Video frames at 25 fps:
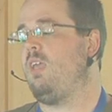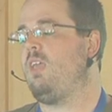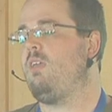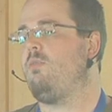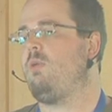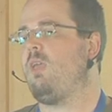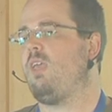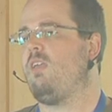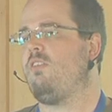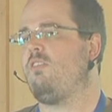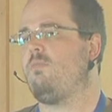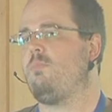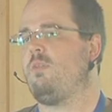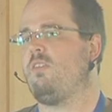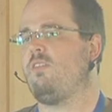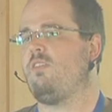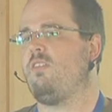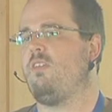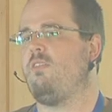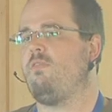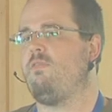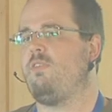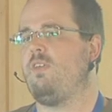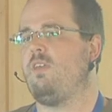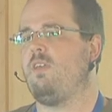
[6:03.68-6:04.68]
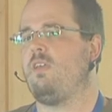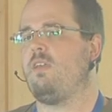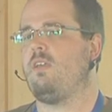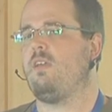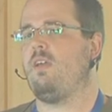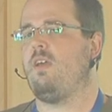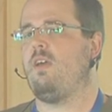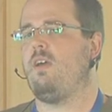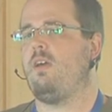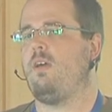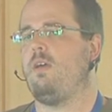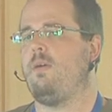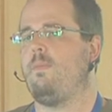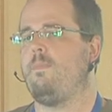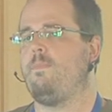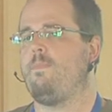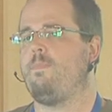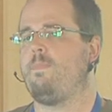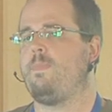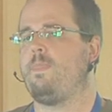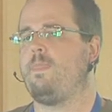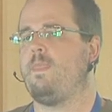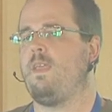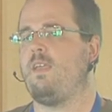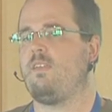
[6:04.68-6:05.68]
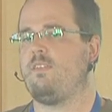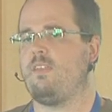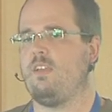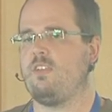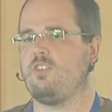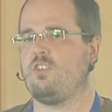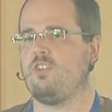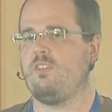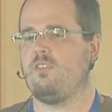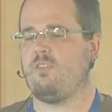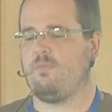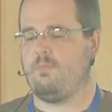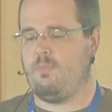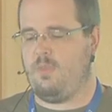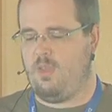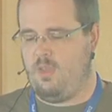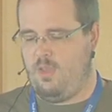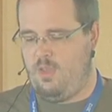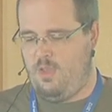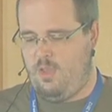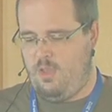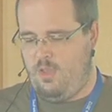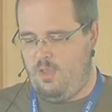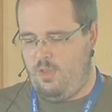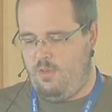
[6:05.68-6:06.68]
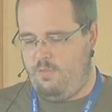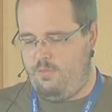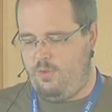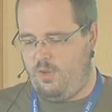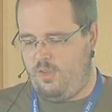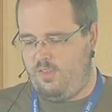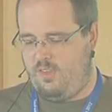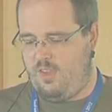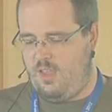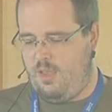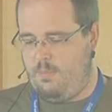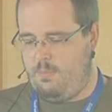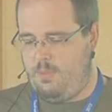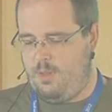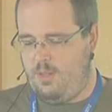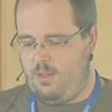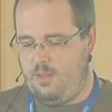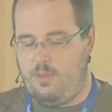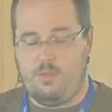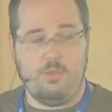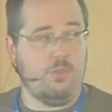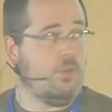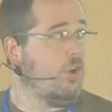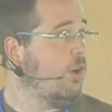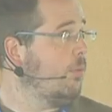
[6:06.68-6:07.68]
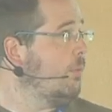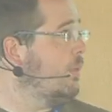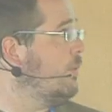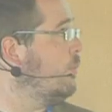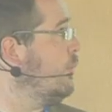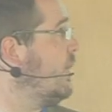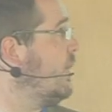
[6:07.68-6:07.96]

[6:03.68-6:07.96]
wiki specific um, extensions. For example, normal